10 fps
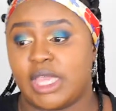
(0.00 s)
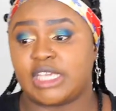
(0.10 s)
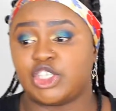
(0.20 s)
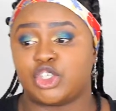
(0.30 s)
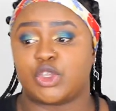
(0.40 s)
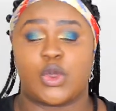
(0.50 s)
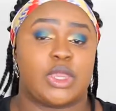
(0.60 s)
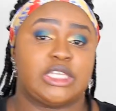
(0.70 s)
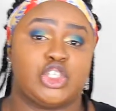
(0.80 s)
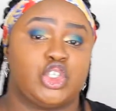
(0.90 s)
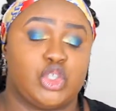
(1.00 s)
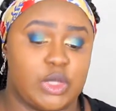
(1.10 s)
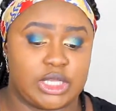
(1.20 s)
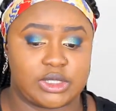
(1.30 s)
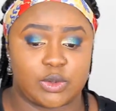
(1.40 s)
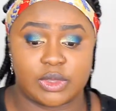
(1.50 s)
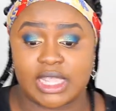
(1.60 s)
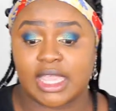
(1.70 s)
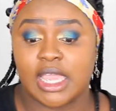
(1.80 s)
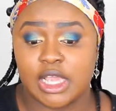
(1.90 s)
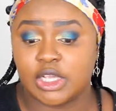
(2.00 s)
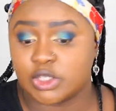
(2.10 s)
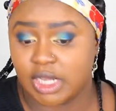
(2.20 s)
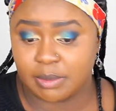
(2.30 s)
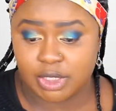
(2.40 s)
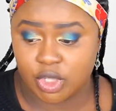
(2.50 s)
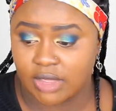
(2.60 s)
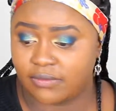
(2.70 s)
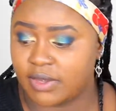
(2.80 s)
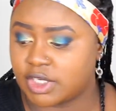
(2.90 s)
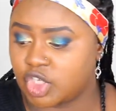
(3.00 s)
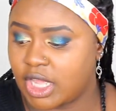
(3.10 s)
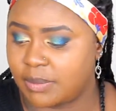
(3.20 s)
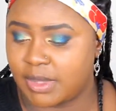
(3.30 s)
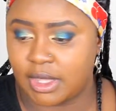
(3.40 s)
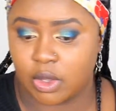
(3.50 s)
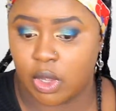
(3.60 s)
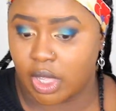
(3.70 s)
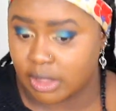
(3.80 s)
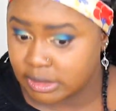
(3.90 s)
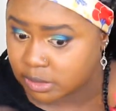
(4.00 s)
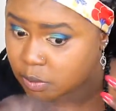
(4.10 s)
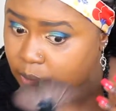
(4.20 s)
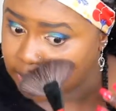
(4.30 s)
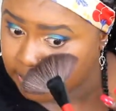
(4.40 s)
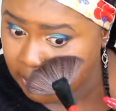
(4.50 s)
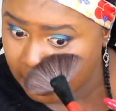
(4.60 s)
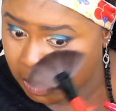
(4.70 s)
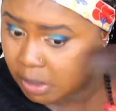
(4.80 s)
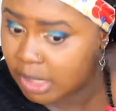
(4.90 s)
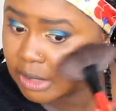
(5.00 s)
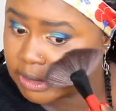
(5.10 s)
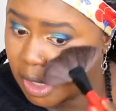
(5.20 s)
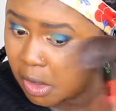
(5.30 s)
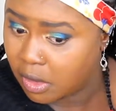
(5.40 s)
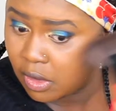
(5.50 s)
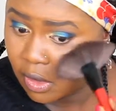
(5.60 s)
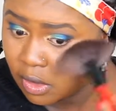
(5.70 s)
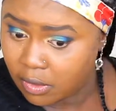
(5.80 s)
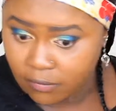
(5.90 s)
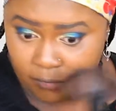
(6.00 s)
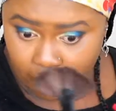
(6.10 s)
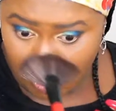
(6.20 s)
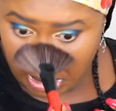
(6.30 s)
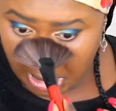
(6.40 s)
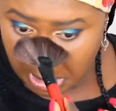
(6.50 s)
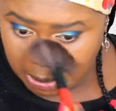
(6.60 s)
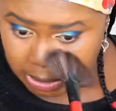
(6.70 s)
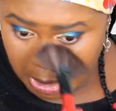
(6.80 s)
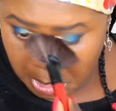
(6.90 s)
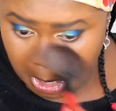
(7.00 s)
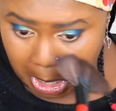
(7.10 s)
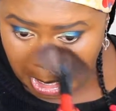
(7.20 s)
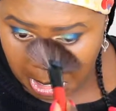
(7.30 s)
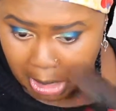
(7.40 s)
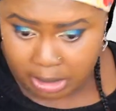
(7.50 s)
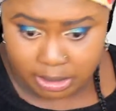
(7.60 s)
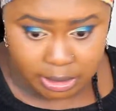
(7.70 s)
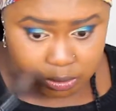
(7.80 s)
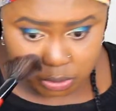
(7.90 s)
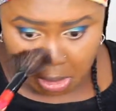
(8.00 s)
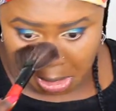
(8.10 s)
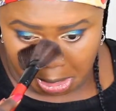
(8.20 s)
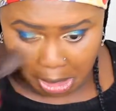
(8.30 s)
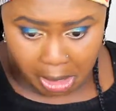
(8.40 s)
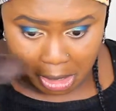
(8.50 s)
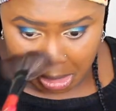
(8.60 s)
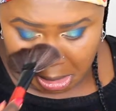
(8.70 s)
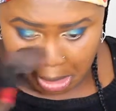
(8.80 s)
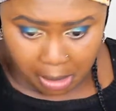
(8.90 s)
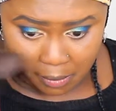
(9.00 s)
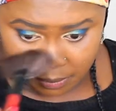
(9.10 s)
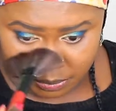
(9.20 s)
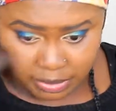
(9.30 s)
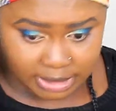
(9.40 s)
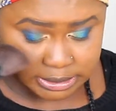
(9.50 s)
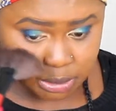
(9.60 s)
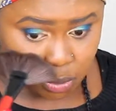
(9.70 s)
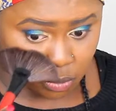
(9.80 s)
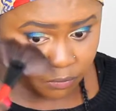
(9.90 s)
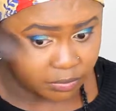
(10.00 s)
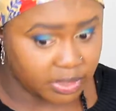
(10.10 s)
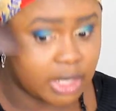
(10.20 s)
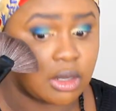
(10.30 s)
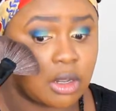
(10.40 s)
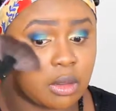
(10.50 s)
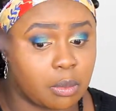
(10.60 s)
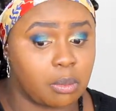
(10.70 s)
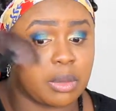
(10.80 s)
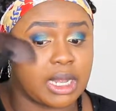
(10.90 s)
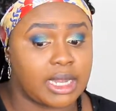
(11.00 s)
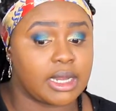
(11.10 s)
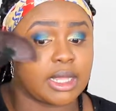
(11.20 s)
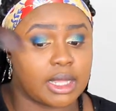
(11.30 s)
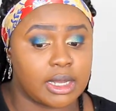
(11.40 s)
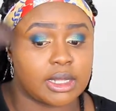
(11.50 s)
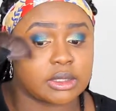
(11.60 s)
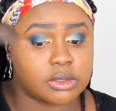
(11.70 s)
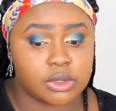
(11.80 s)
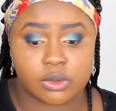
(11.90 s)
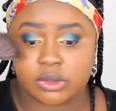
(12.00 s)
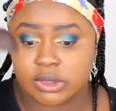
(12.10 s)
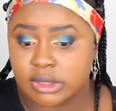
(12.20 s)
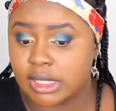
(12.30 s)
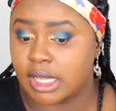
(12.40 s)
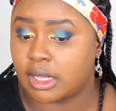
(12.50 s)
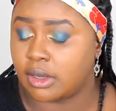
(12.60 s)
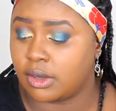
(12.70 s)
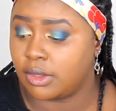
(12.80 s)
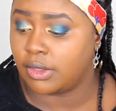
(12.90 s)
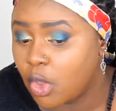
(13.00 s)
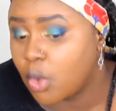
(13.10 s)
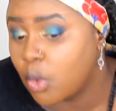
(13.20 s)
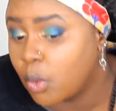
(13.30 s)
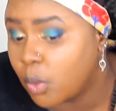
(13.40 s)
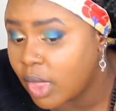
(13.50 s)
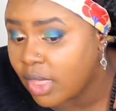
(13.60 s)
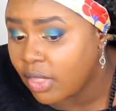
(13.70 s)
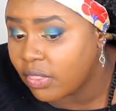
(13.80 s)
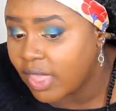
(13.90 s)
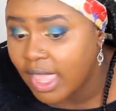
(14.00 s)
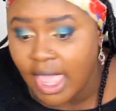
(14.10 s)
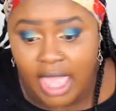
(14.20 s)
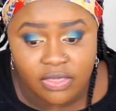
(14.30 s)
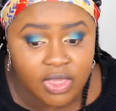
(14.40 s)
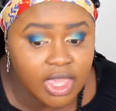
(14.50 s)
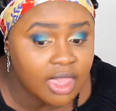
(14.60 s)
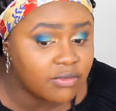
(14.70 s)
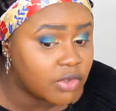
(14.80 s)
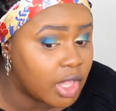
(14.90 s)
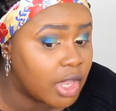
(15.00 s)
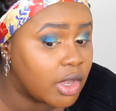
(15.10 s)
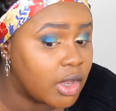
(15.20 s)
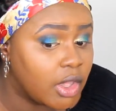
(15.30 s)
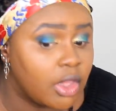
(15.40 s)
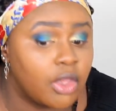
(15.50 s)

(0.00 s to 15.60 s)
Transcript: well he's just going, he's just doing his own thing. So let me try finish up here, and this is what I was telling you guys Fallout. I'm gonna try dust it off without blending it into your skin well there i think i've done